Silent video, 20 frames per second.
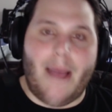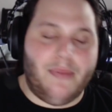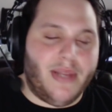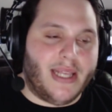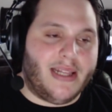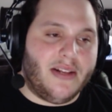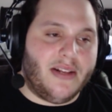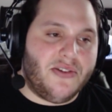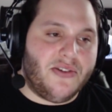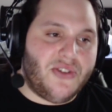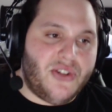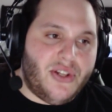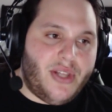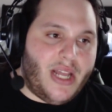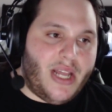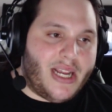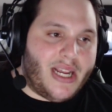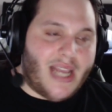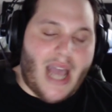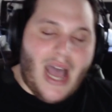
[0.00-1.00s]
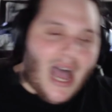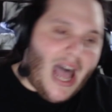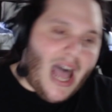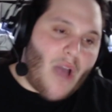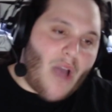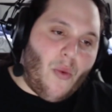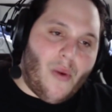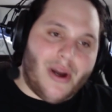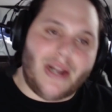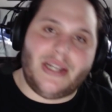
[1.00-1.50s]
Like I
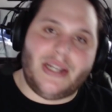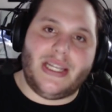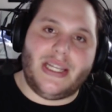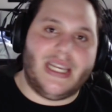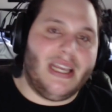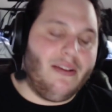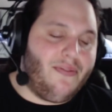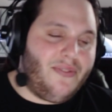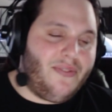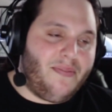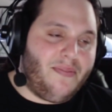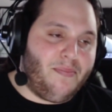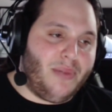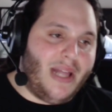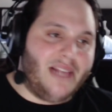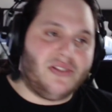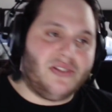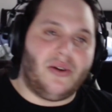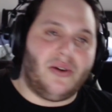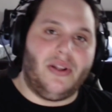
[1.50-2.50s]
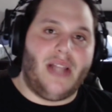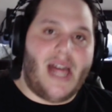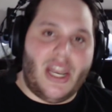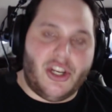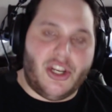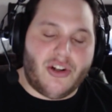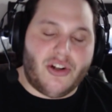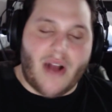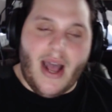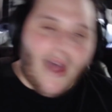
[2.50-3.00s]
wanted to give Bless Online a
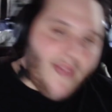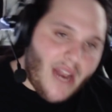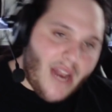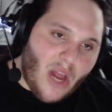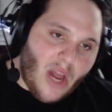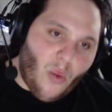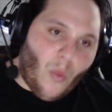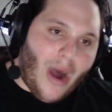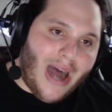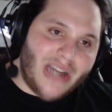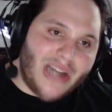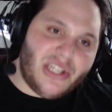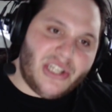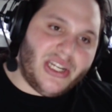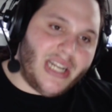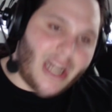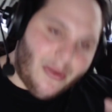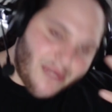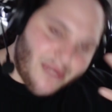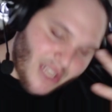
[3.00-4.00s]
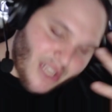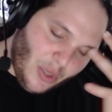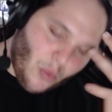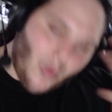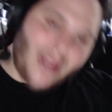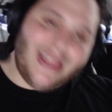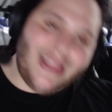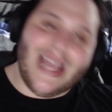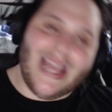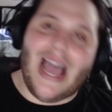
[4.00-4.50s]
try, and then I watched it and I was like,
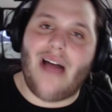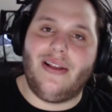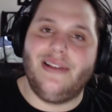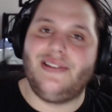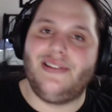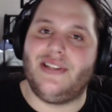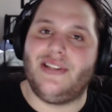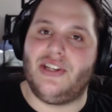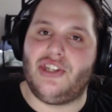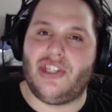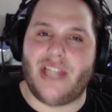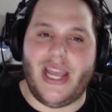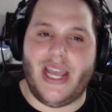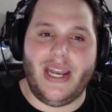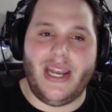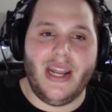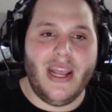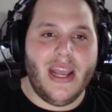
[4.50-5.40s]
what the hell is this shit?